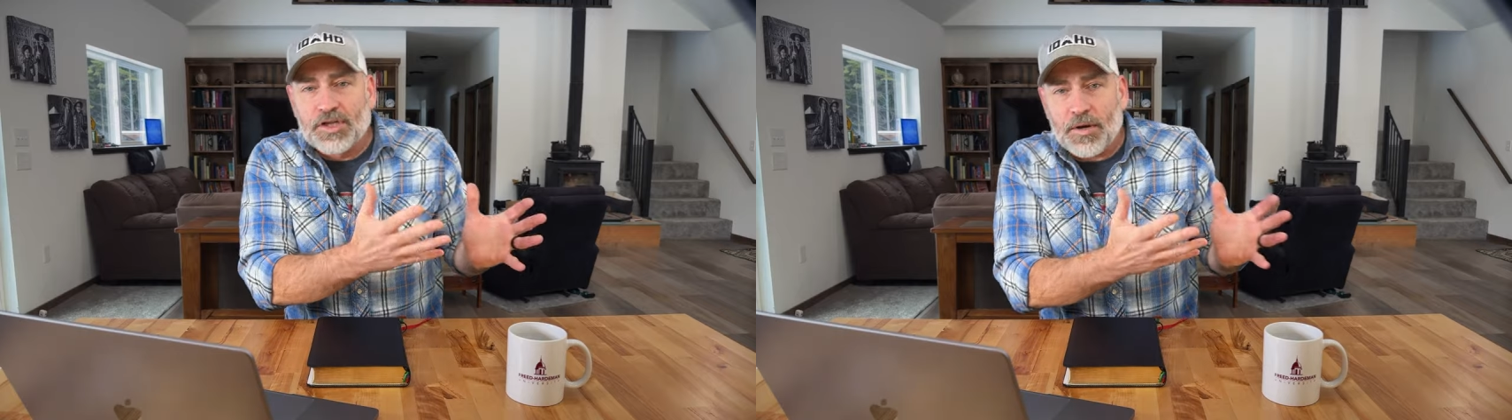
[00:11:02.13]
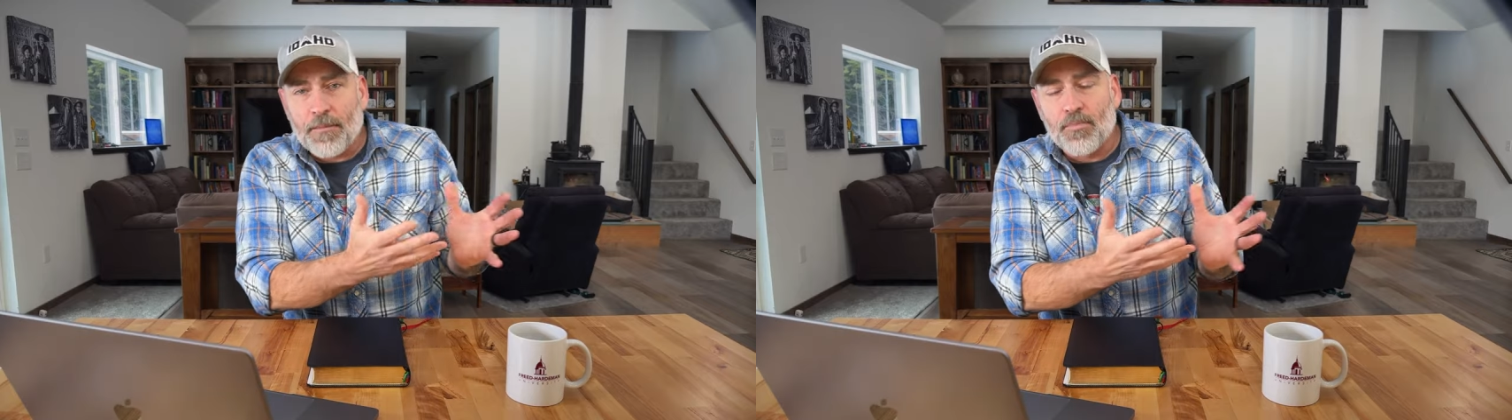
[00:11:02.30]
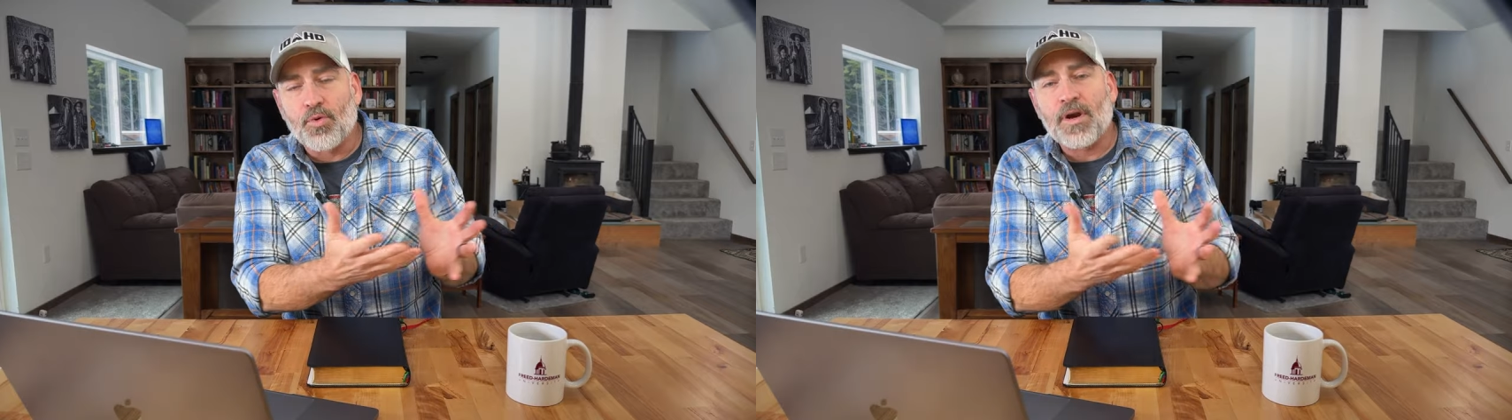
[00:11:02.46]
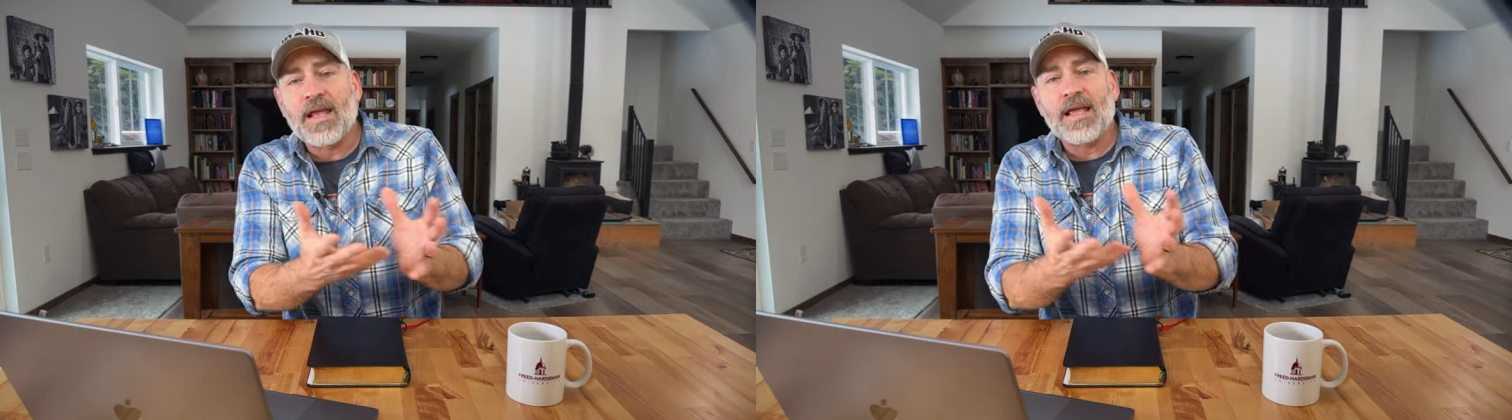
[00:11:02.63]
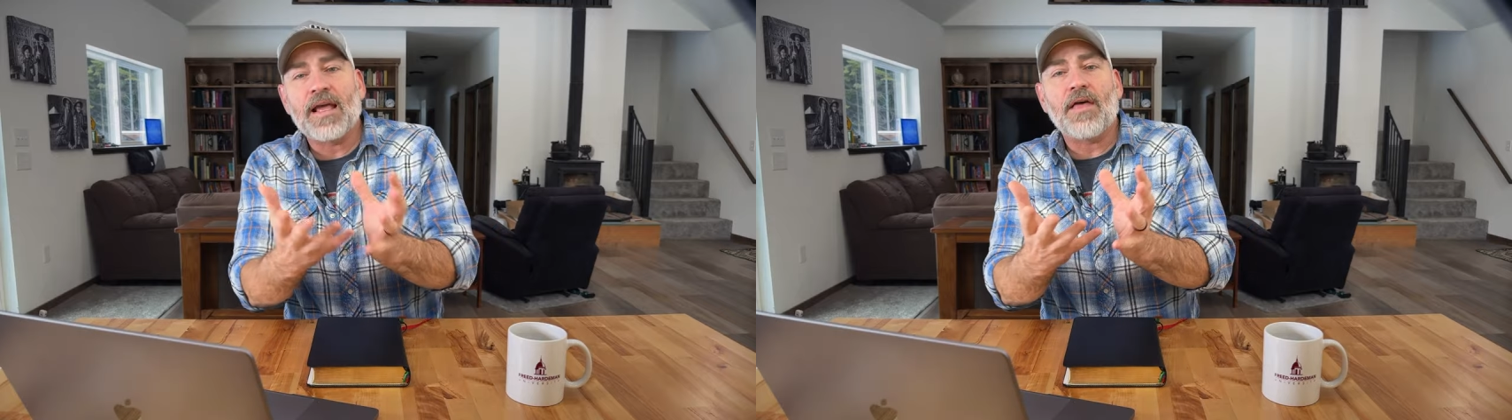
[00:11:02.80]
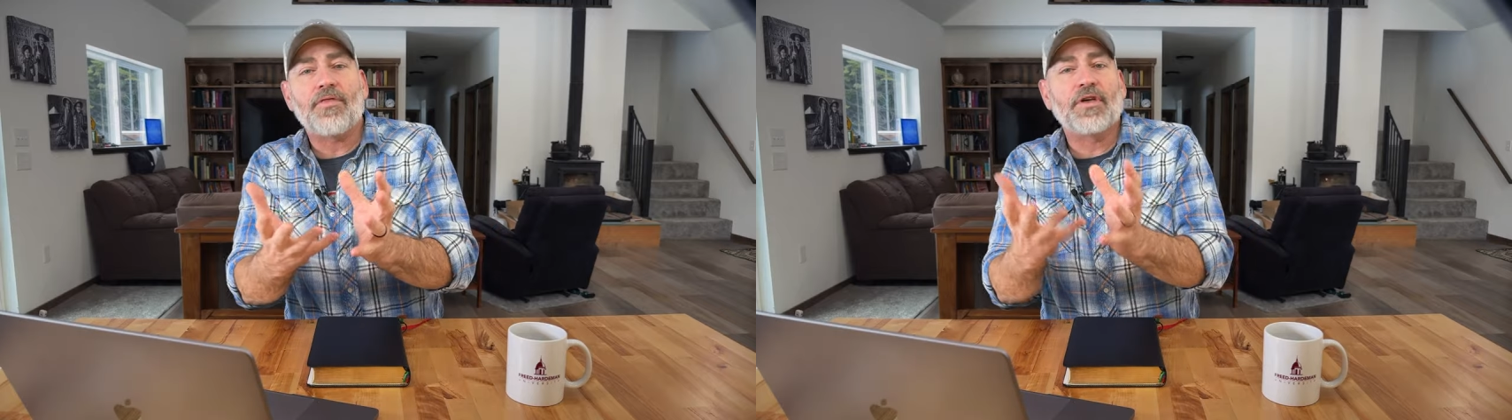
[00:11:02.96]
to
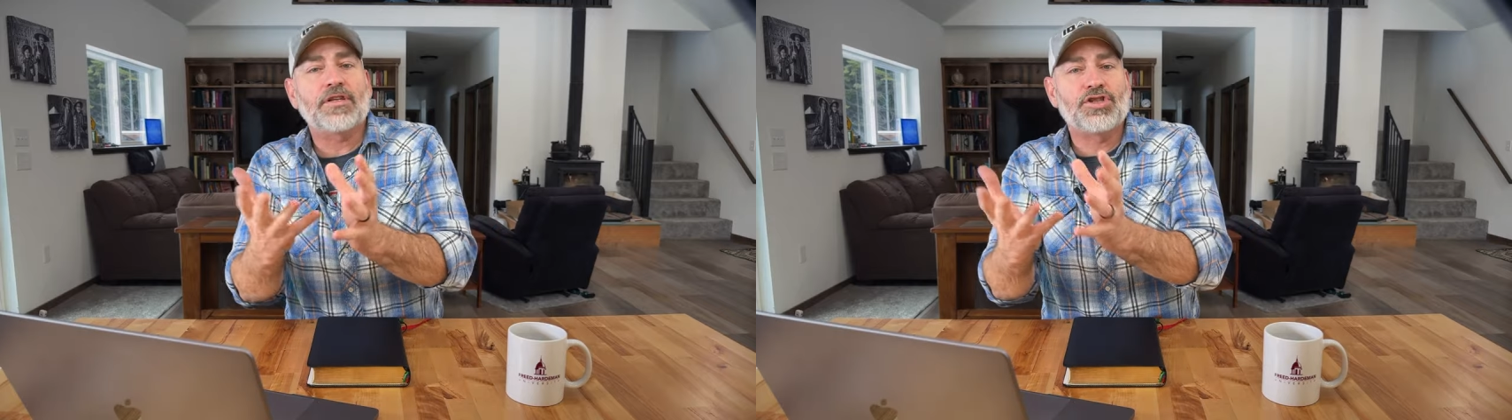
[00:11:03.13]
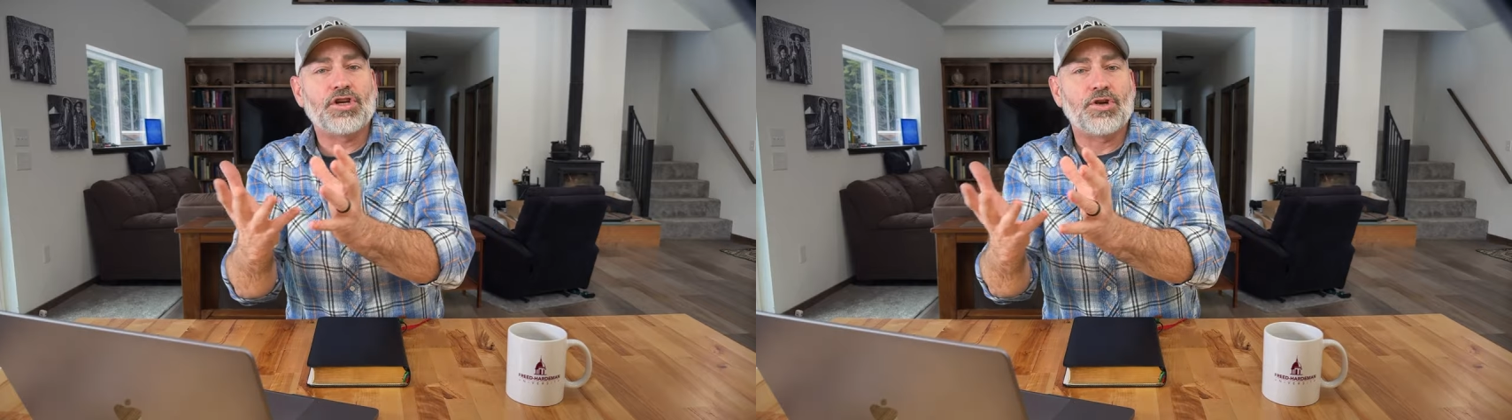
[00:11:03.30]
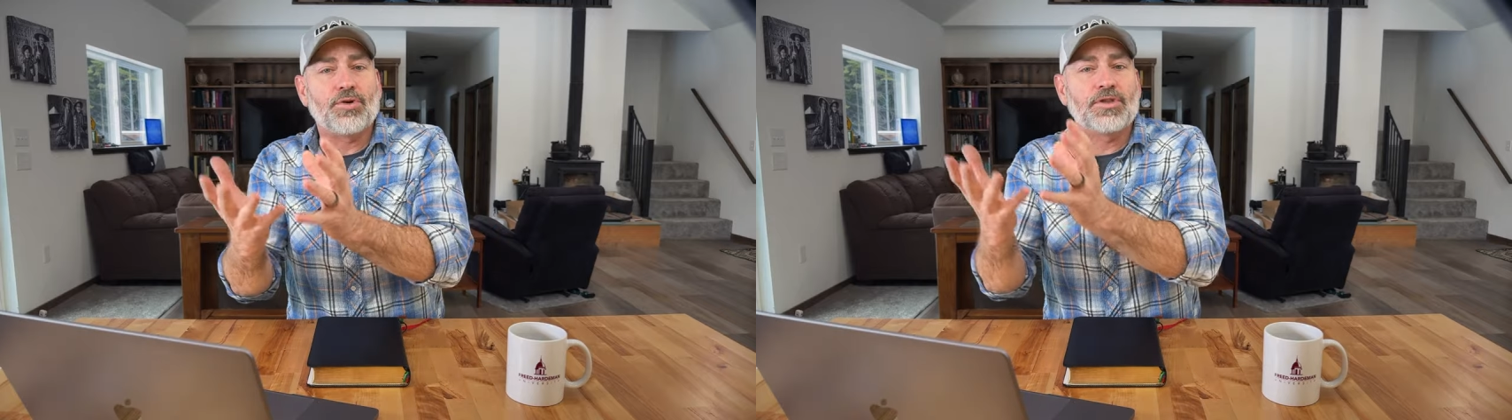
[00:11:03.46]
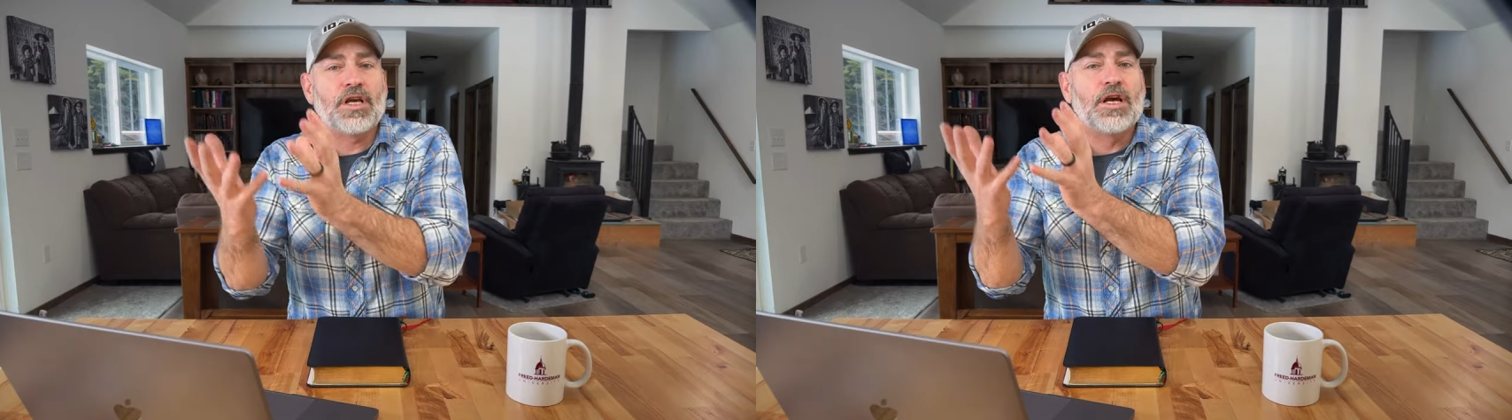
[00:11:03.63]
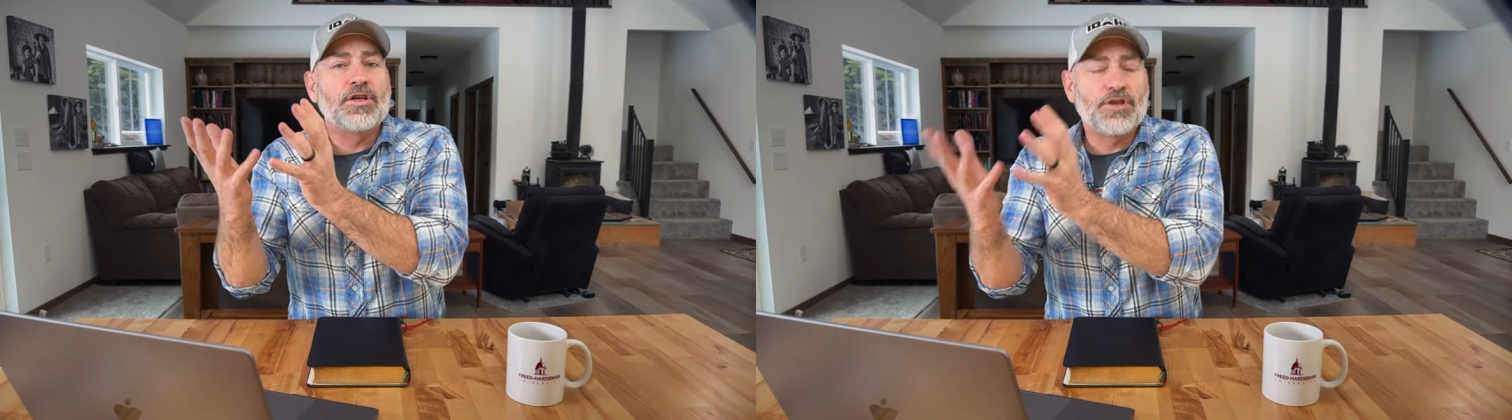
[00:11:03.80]
bring the Jews